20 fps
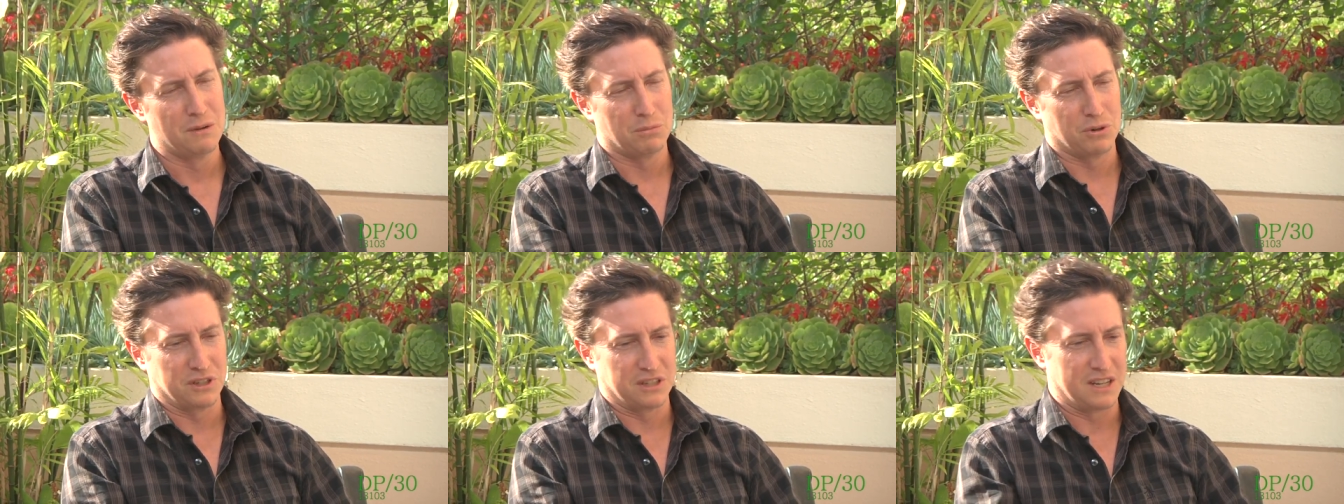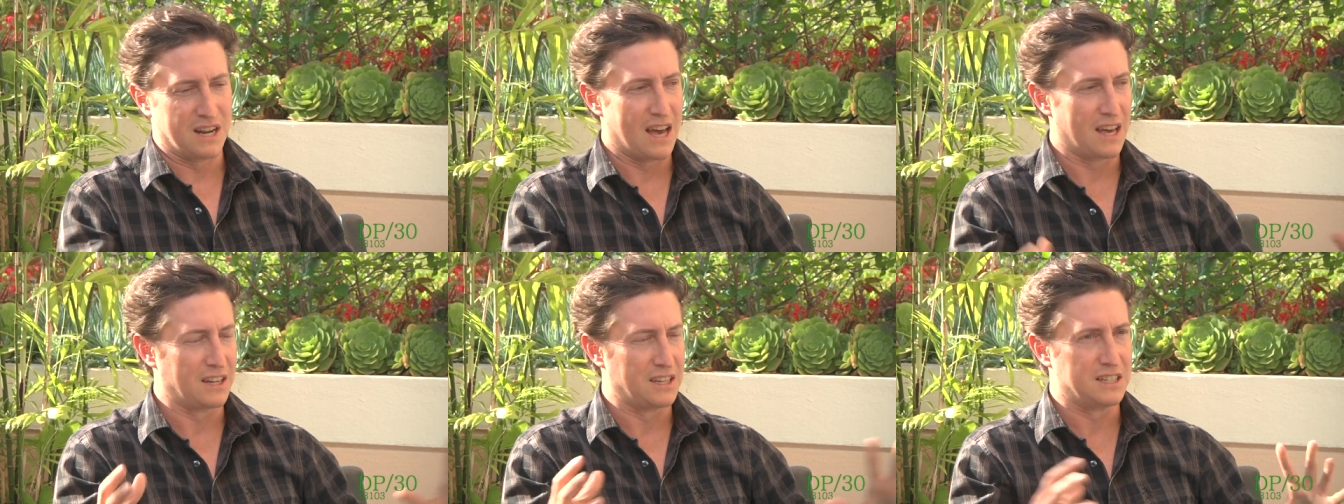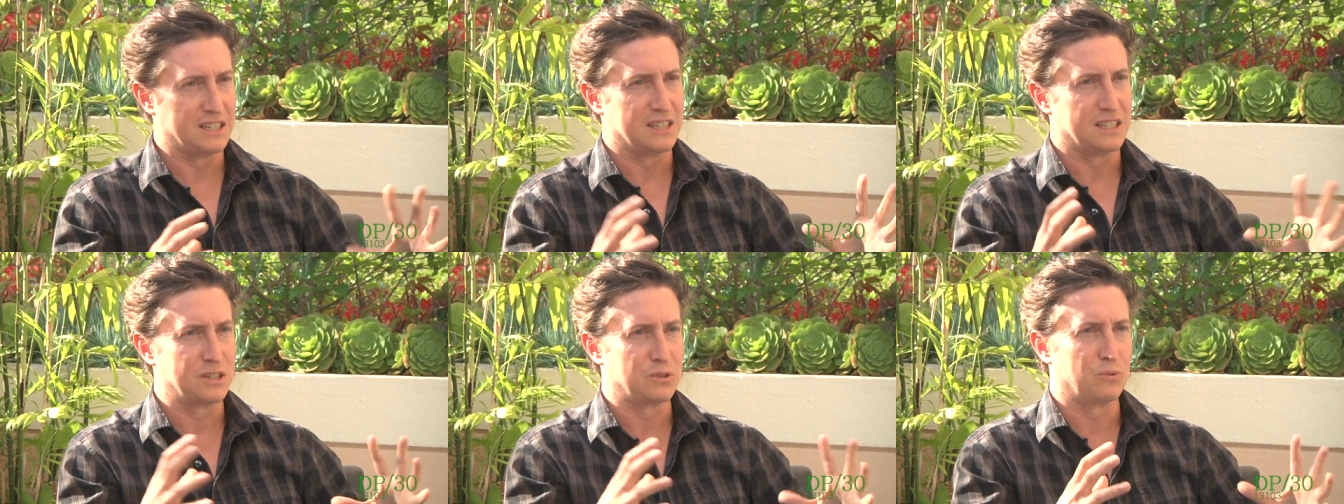
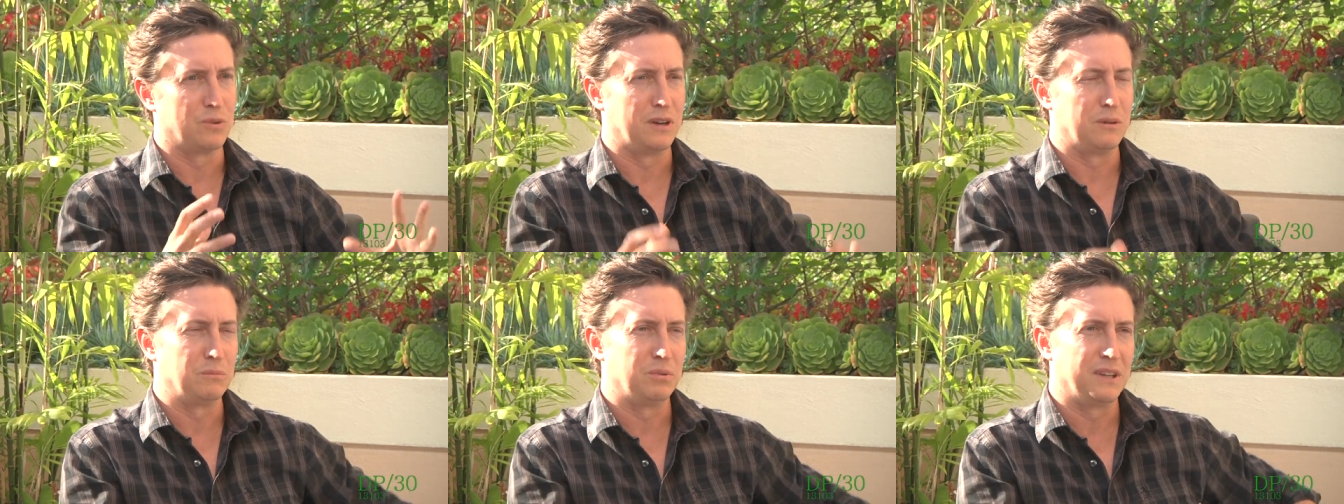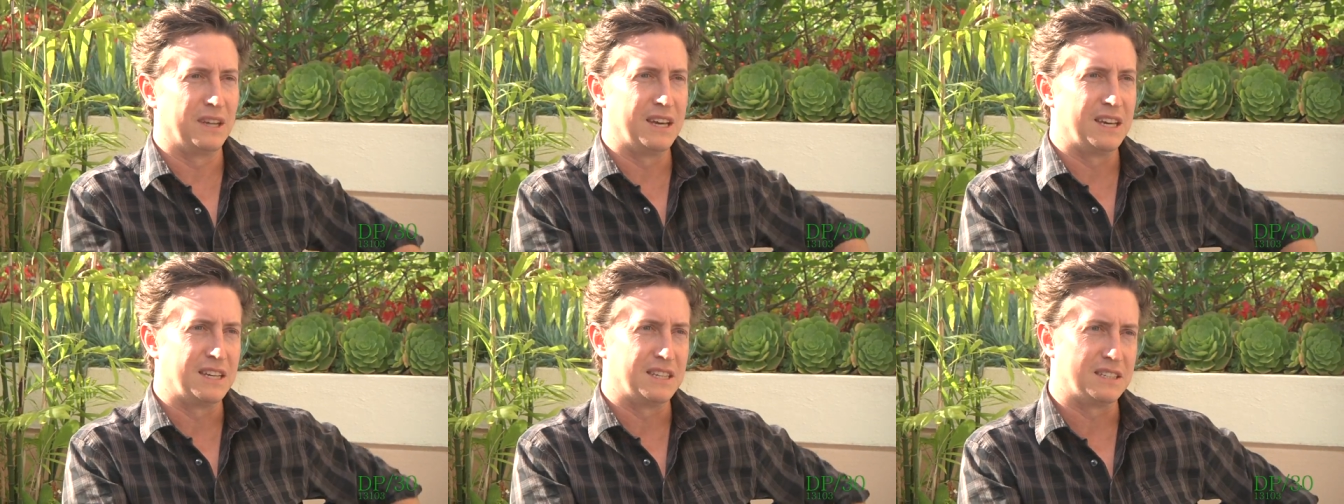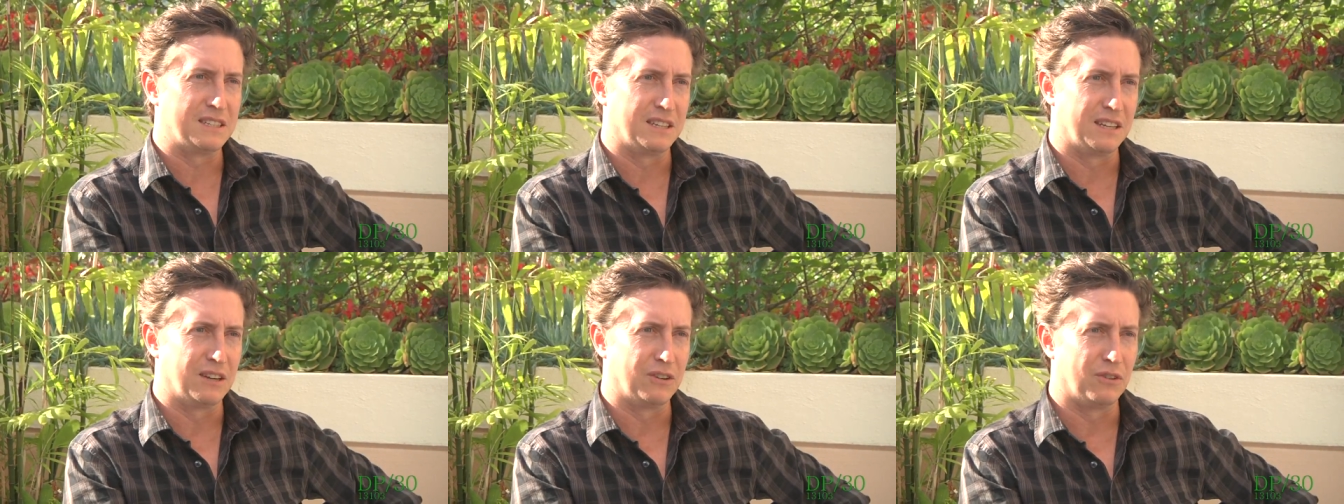personalities in this one
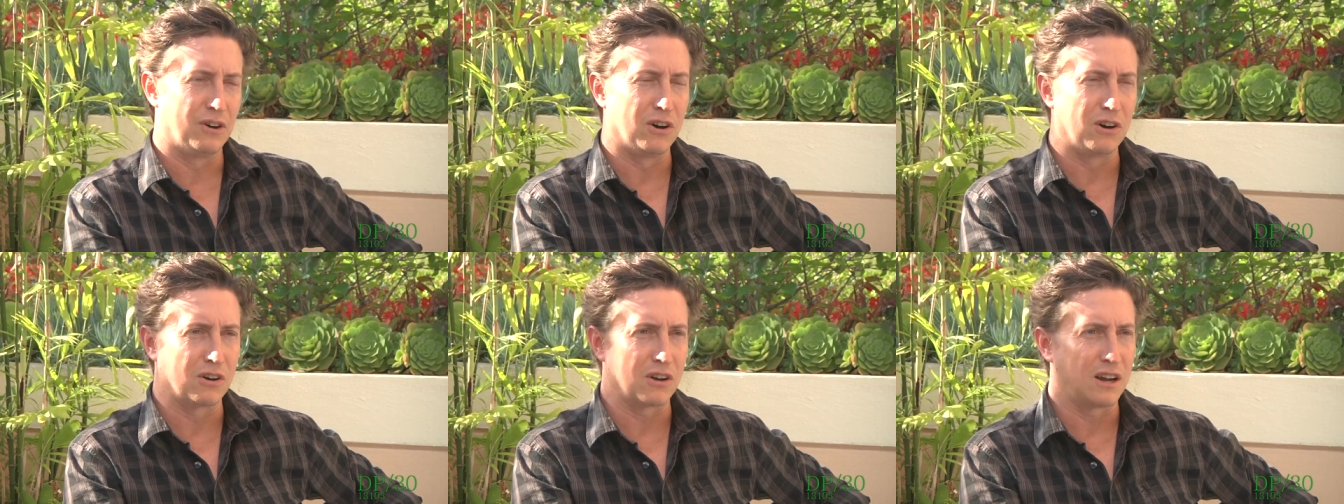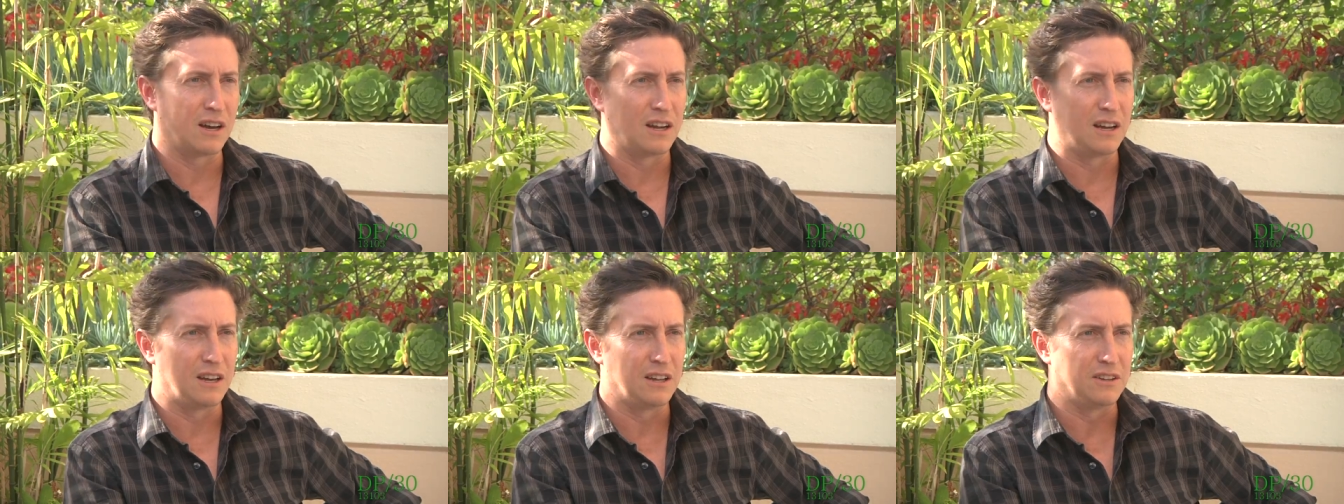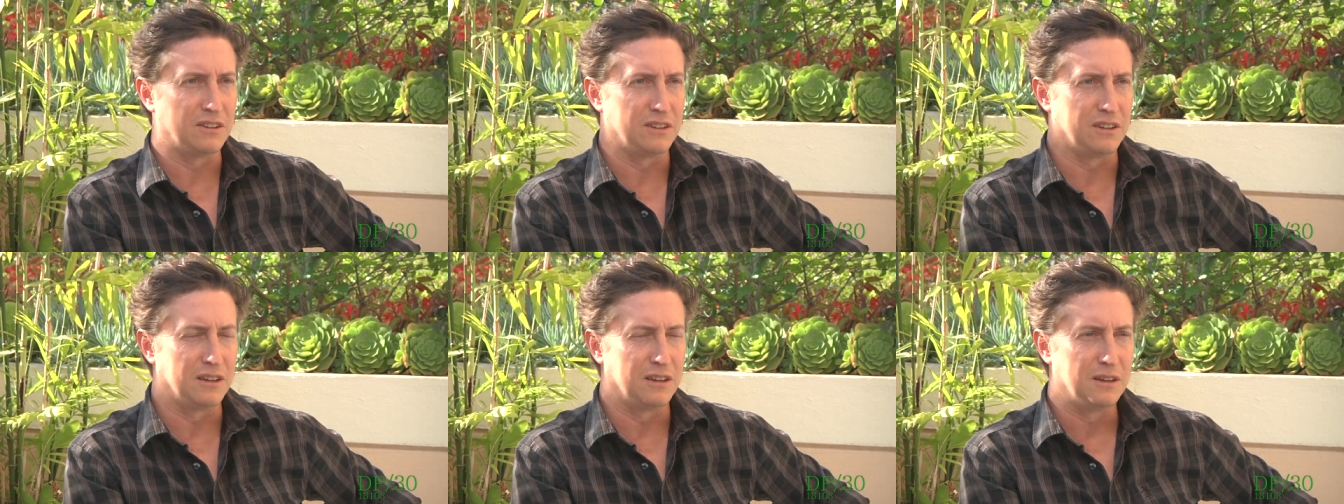place that have all gone
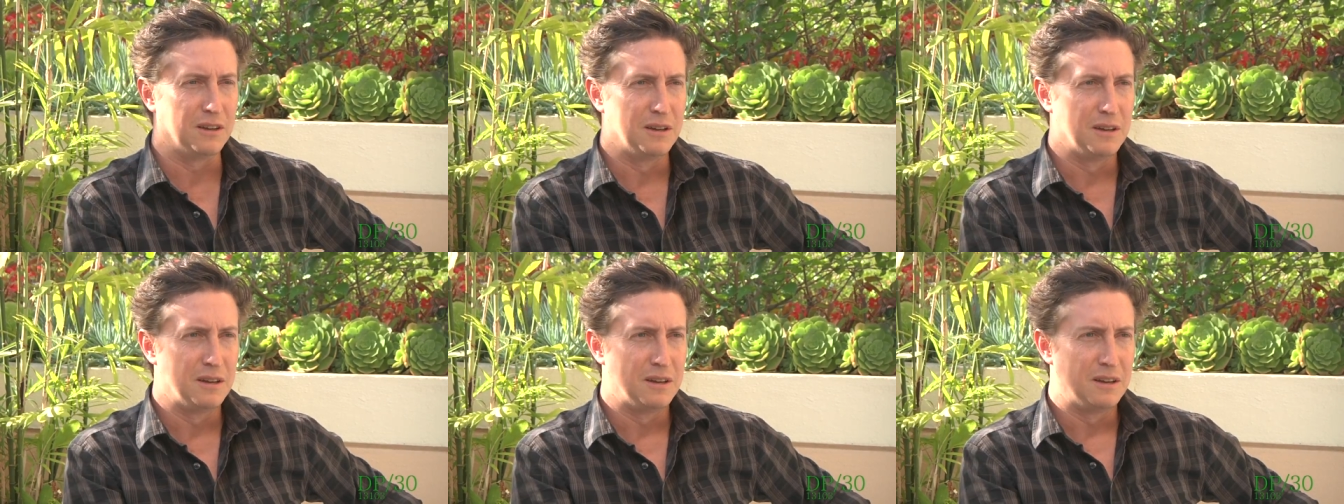on to